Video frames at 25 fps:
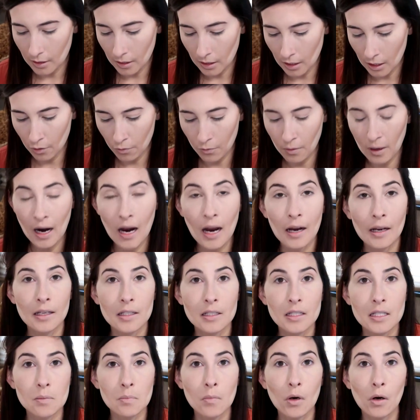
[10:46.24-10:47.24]
Iraq
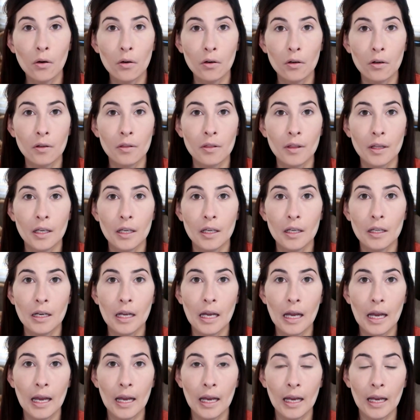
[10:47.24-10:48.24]
is smaller than
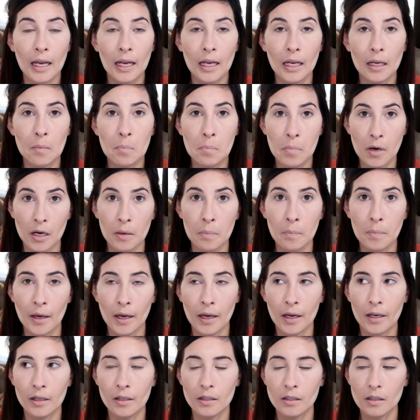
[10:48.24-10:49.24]
a bunk
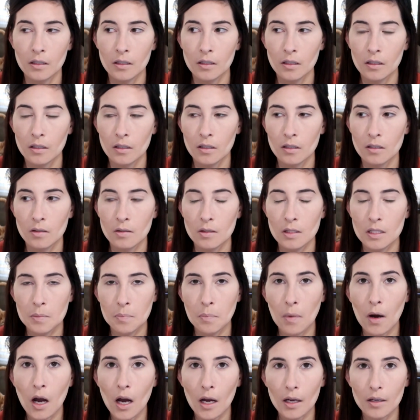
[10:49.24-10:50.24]
bed
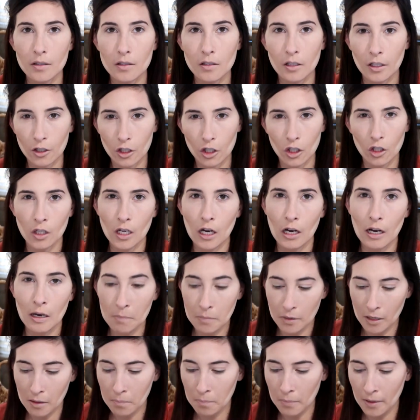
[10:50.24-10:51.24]
spot. Like, you know how a
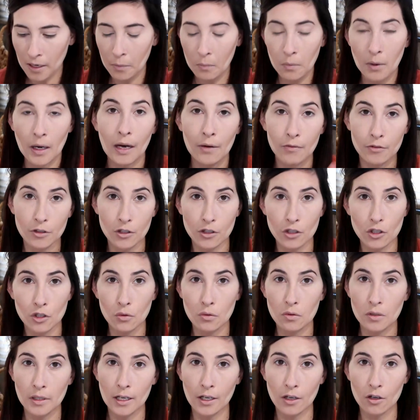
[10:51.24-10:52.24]
bunk bed will have the
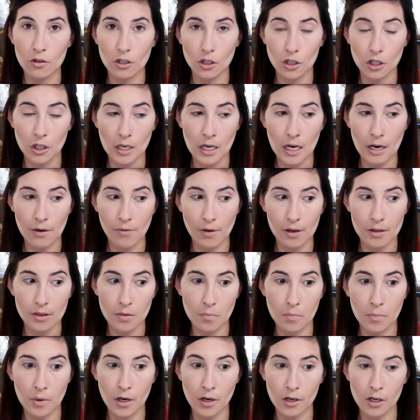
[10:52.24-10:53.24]
two layers, like you have like the
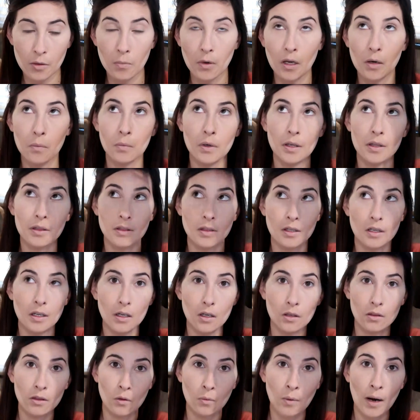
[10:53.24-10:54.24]
bottom one with
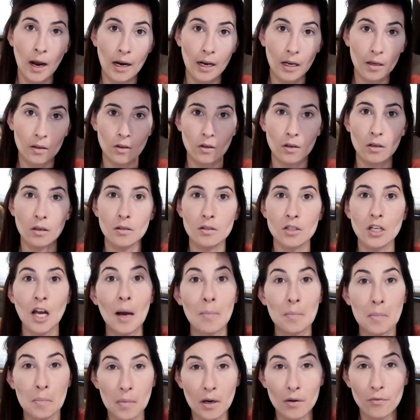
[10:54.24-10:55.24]
the rack, the
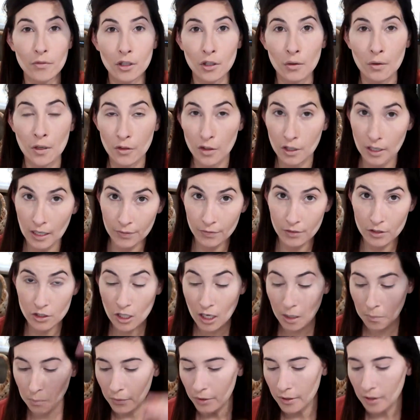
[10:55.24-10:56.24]
top above you, and you have the
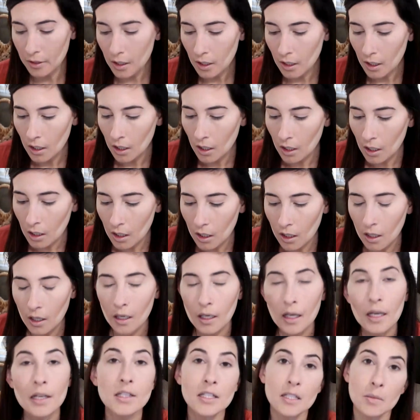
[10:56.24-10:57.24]
top one.
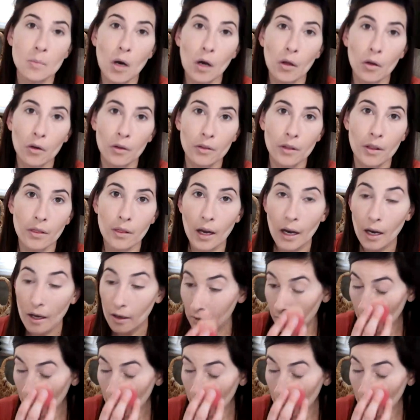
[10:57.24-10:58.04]
It's smaller than that.